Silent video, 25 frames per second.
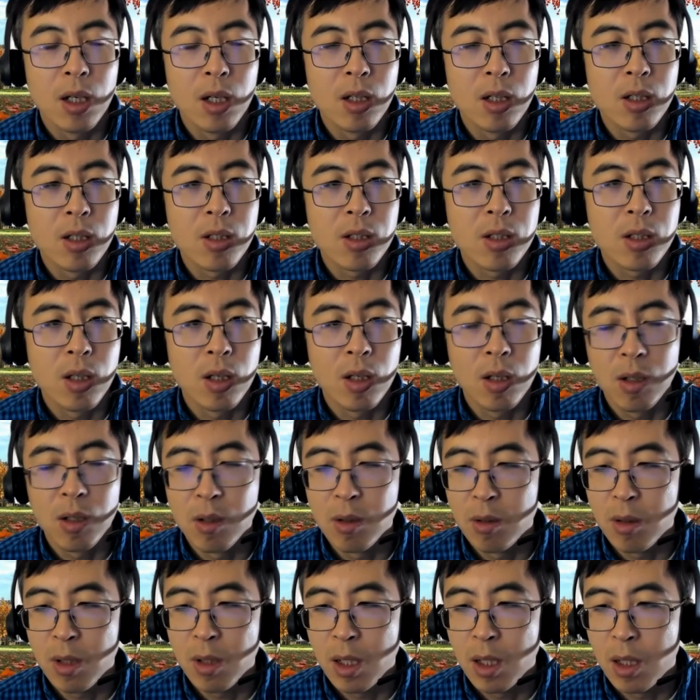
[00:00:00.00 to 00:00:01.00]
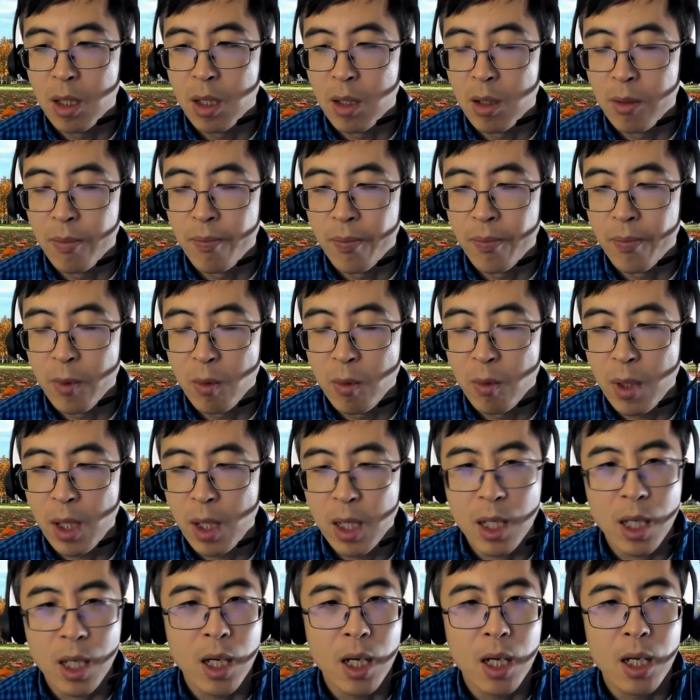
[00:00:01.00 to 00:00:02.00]
So
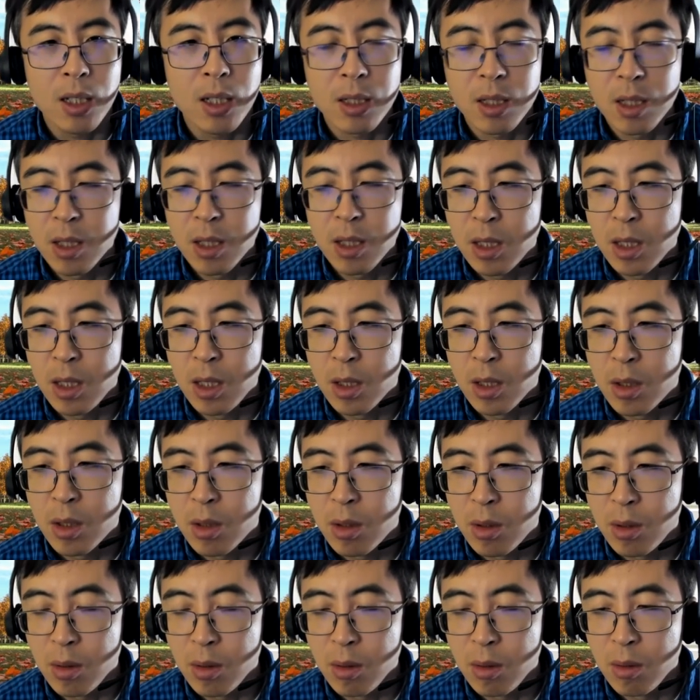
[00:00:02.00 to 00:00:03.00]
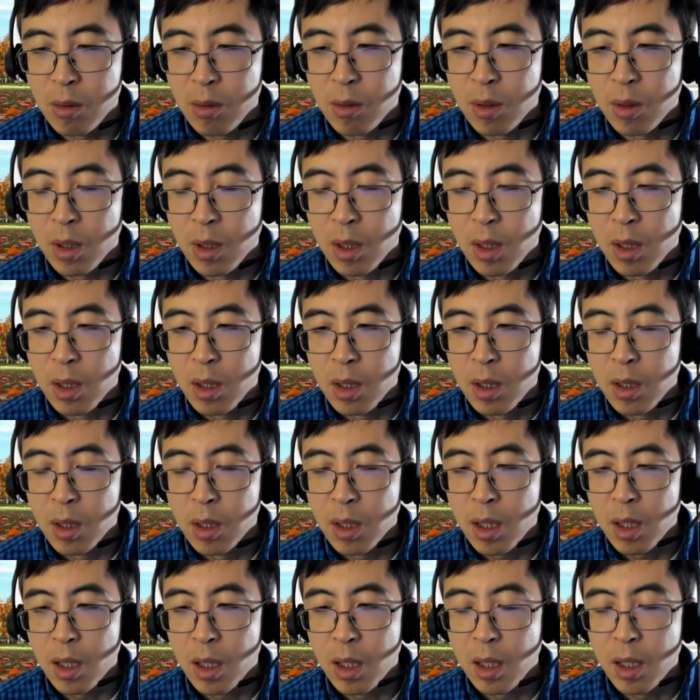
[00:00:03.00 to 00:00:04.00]
I asked she to
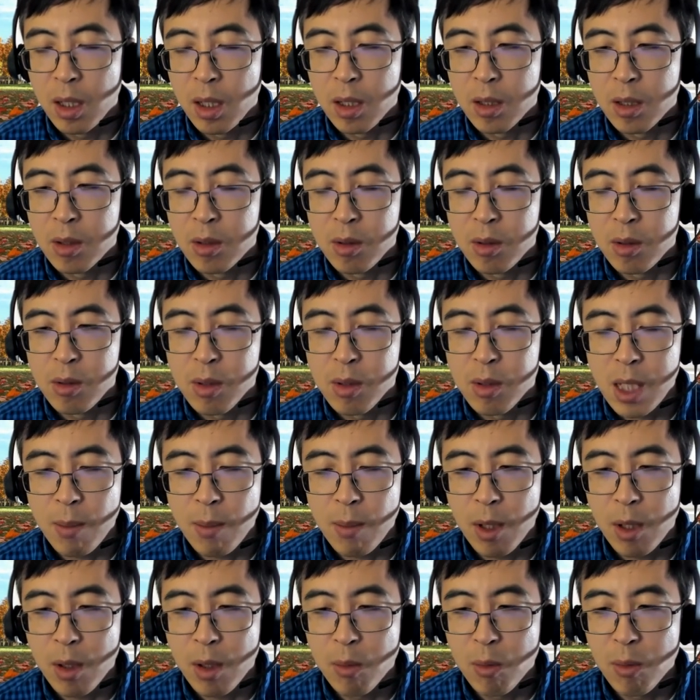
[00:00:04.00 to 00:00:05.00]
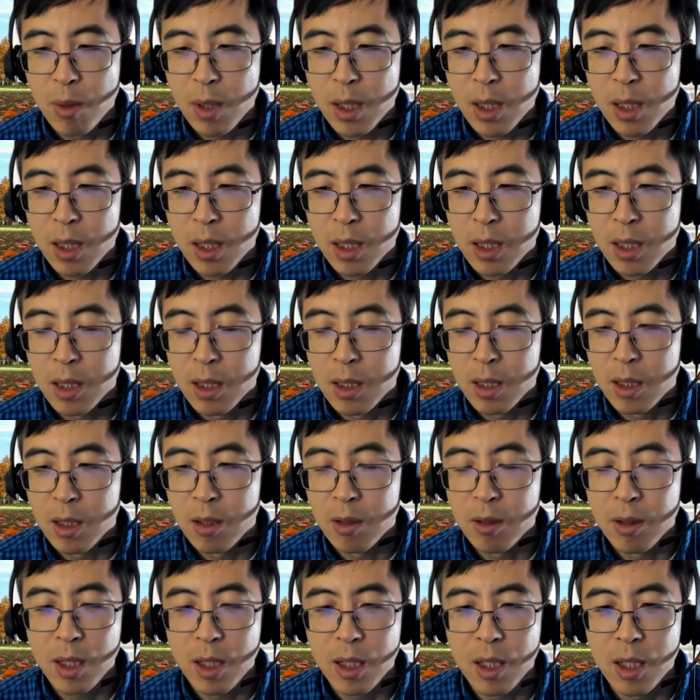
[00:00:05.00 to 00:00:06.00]
do some homework,
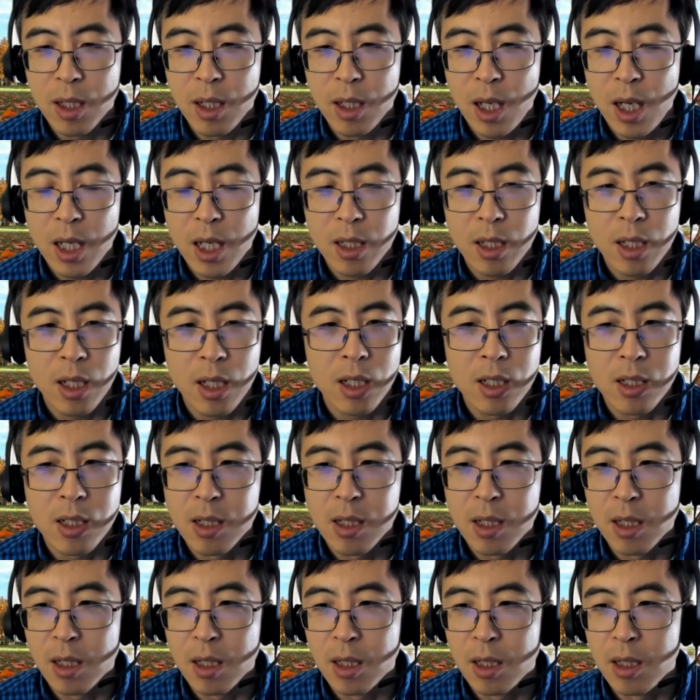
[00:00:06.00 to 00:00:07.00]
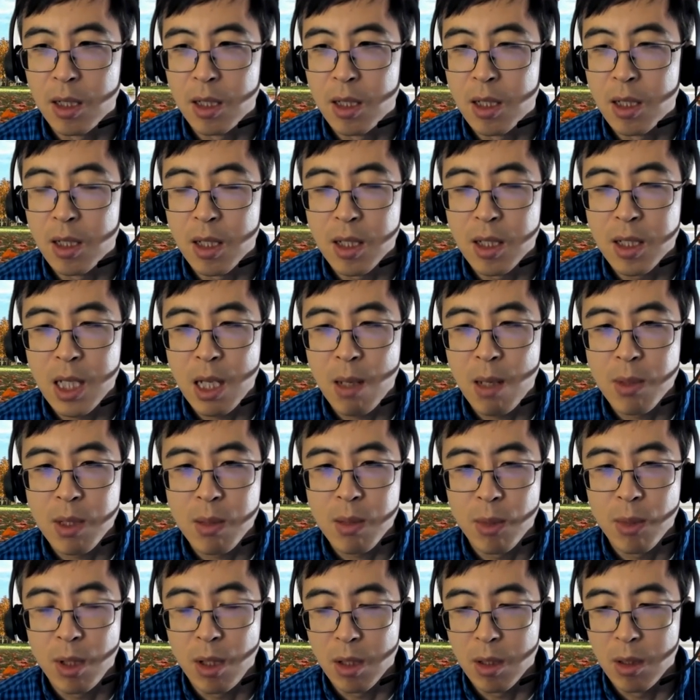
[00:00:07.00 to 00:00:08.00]
analyzing the SAM's
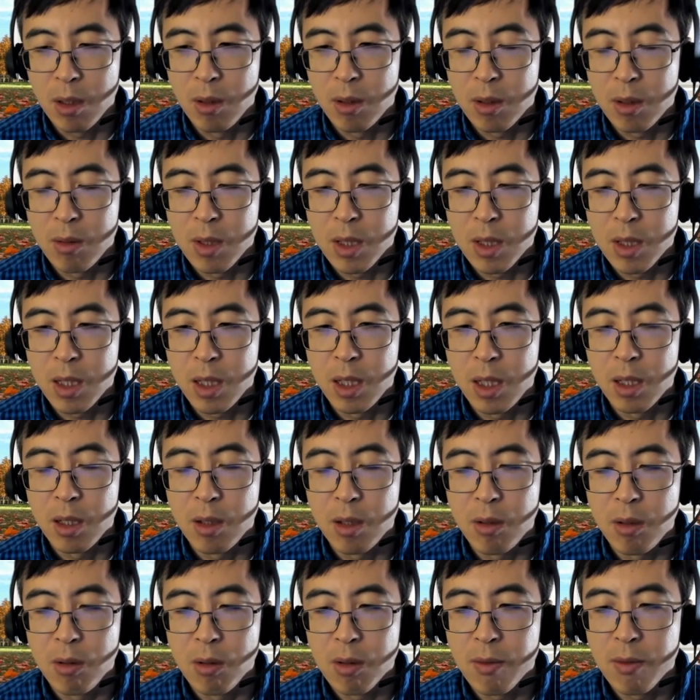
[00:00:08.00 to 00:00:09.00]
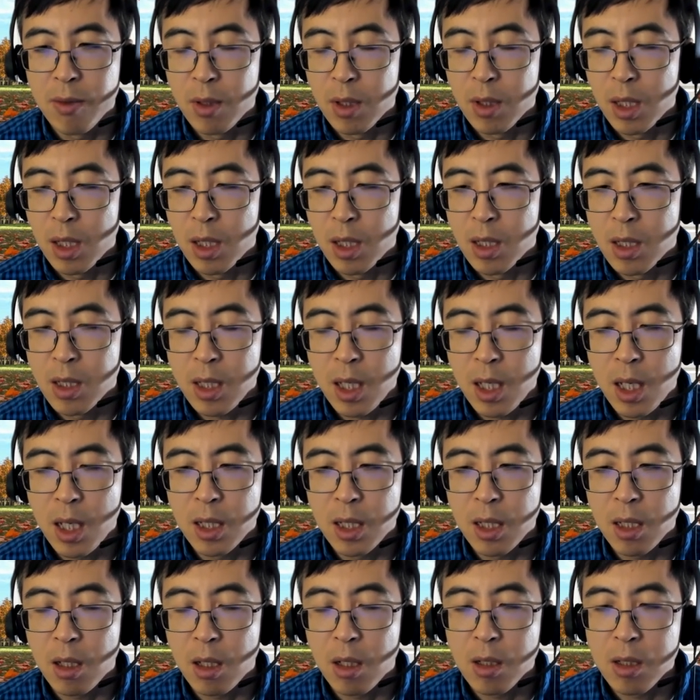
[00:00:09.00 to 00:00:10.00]
model to see the usefulness,
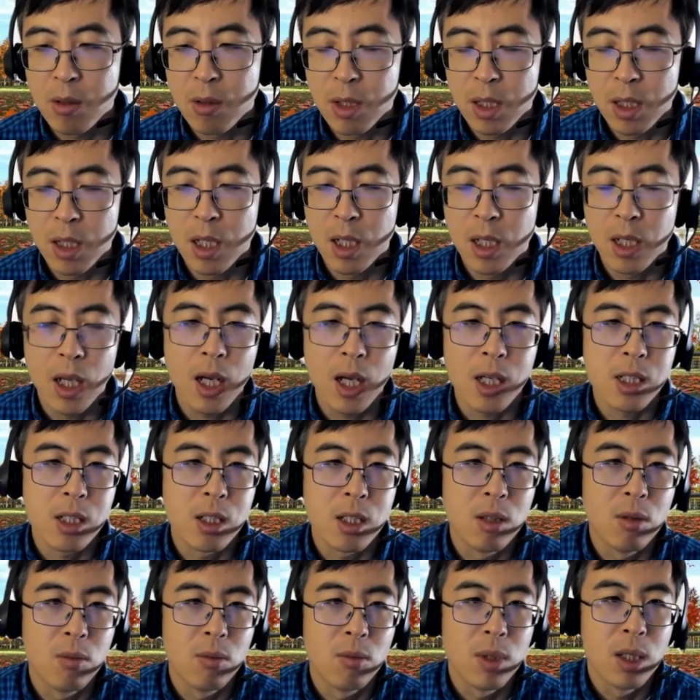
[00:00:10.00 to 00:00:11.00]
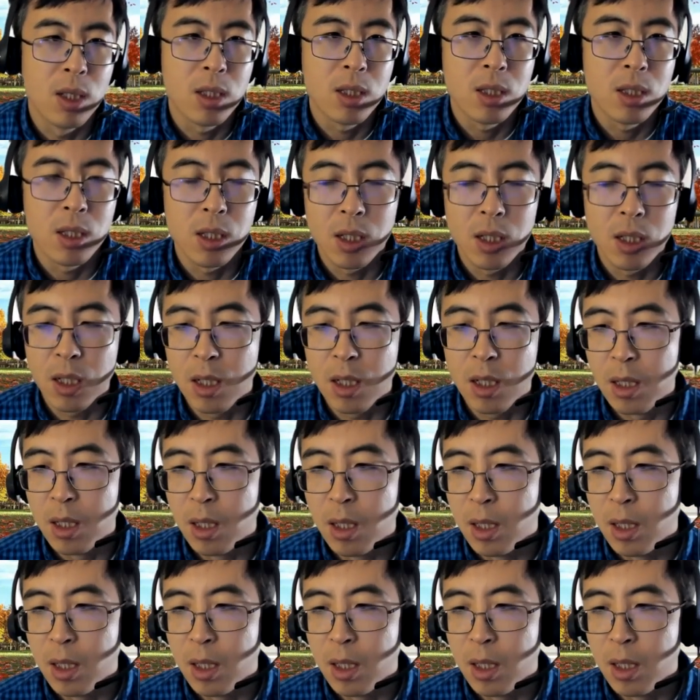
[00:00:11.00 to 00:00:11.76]
and also in connection with the